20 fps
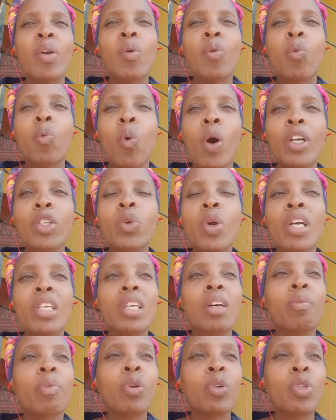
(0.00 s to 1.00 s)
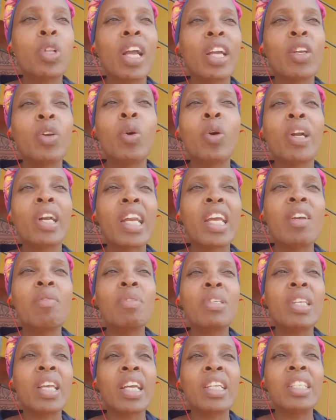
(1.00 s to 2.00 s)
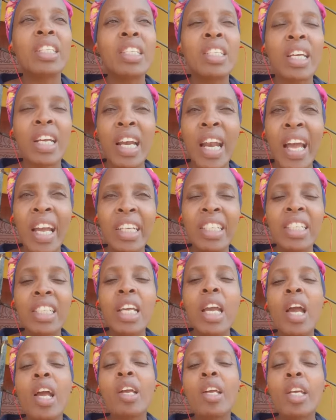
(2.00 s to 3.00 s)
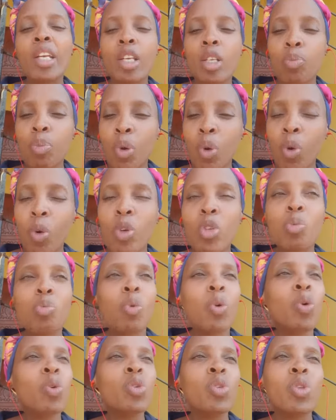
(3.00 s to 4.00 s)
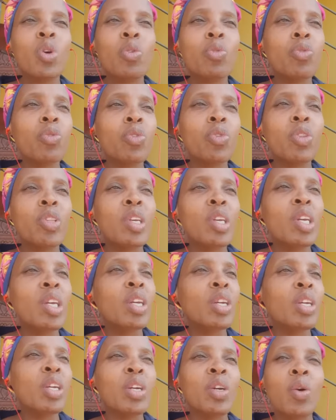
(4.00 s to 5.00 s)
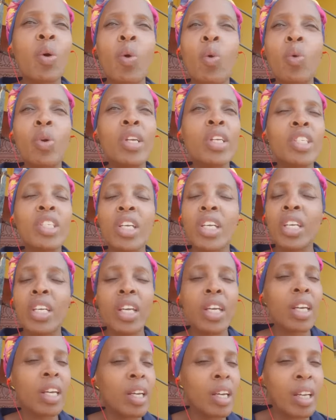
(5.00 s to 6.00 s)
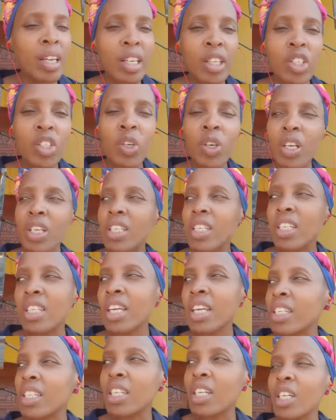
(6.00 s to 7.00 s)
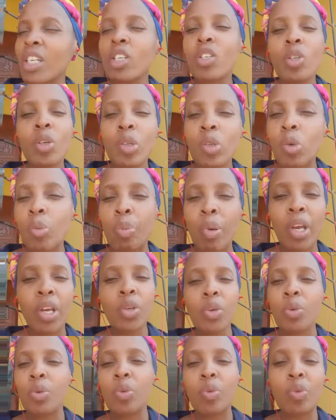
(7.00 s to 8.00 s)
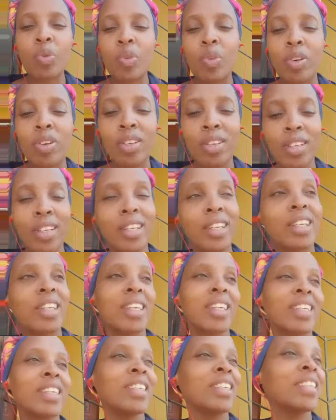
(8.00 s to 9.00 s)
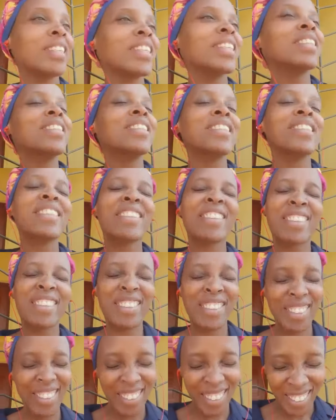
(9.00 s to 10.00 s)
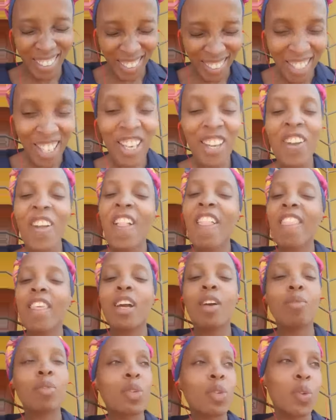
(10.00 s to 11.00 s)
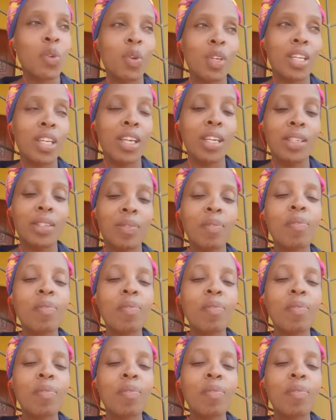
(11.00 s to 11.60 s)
what you are supposed, like your claims get declined, it is because most of the goal in the insurance industry is not to pay you. I'm sorry, ne?